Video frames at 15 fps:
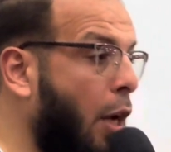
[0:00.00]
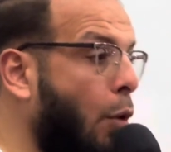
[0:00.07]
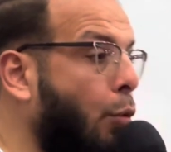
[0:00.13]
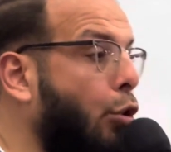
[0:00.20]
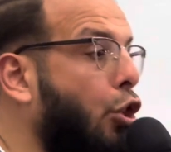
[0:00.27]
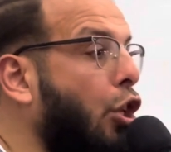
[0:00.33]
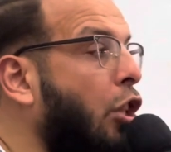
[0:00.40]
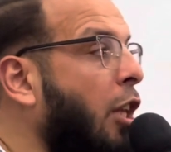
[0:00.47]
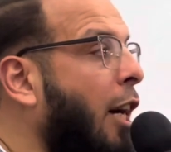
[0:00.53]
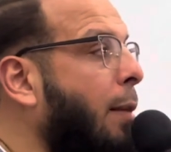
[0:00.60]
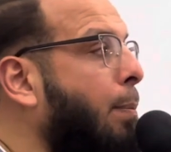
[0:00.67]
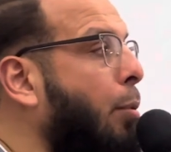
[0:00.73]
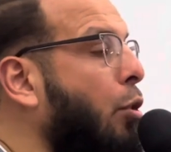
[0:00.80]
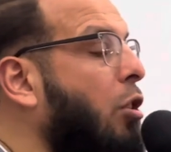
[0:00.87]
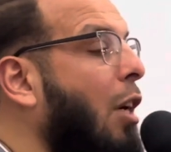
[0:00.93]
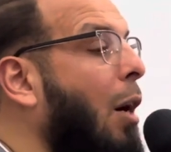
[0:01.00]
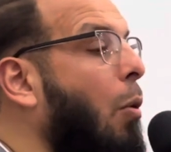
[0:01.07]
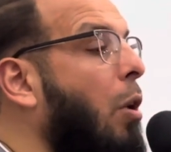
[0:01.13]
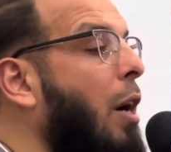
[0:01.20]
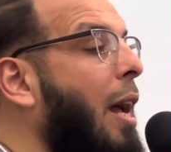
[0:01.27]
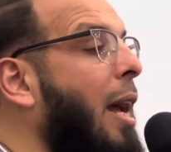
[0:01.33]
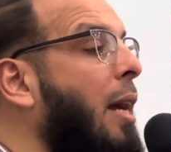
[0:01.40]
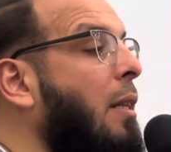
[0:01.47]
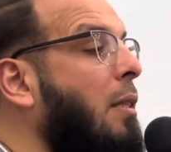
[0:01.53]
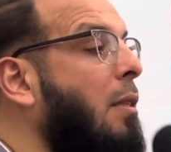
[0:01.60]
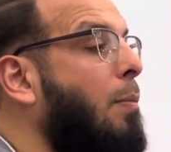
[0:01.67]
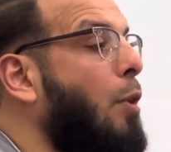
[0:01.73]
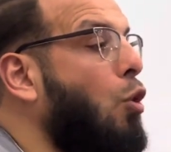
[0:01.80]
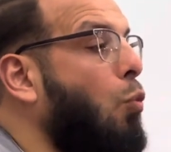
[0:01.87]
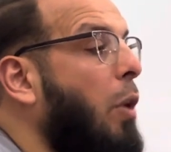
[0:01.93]
We should not put our
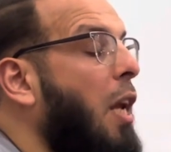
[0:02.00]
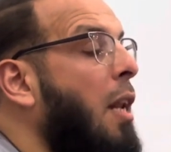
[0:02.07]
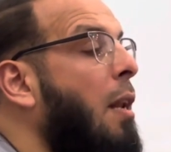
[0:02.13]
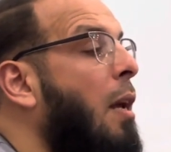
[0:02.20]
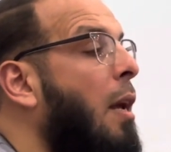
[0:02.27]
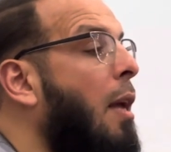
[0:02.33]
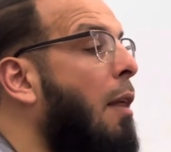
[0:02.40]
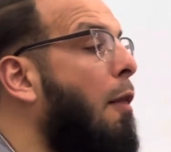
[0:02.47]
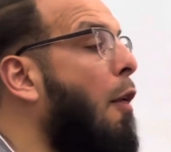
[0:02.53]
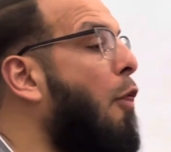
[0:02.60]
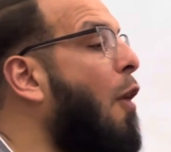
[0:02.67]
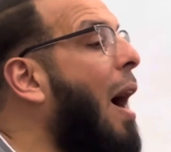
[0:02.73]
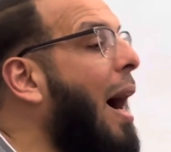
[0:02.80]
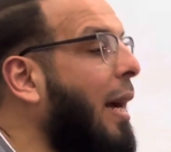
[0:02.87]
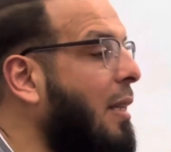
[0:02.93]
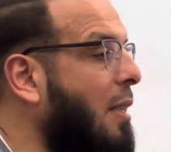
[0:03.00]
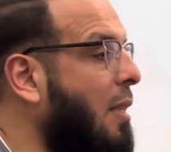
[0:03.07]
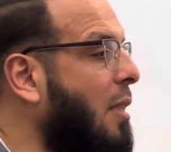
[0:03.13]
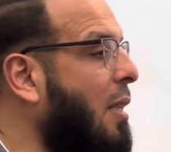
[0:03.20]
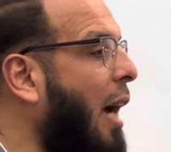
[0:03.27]
hands between the thighs.